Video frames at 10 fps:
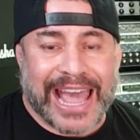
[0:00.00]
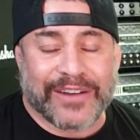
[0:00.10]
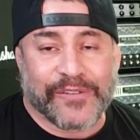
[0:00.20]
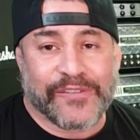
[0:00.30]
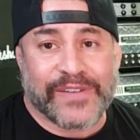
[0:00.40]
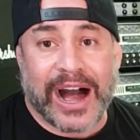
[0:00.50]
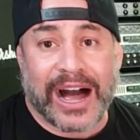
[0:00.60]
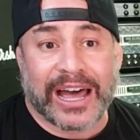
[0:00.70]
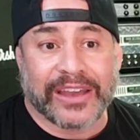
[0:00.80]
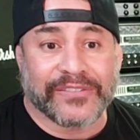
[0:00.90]
at
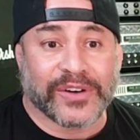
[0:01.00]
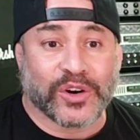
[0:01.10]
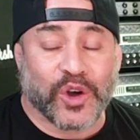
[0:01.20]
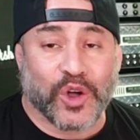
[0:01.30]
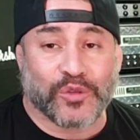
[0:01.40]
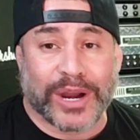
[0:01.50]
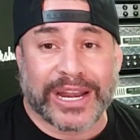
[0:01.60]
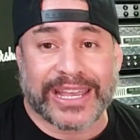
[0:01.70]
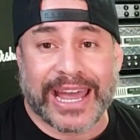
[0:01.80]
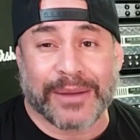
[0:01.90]
five are
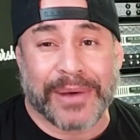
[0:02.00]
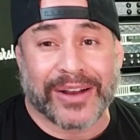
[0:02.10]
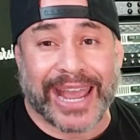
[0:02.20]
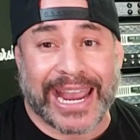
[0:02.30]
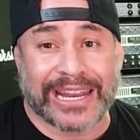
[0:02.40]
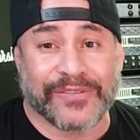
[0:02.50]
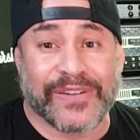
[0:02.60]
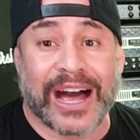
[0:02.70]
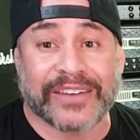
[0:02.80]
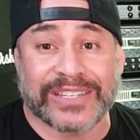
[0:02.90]
already at about
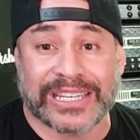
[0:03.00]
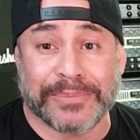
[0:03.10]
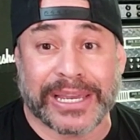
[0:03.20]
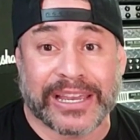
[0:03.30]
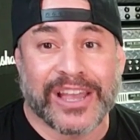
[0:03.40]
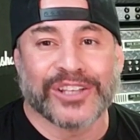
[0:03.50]
85 dB.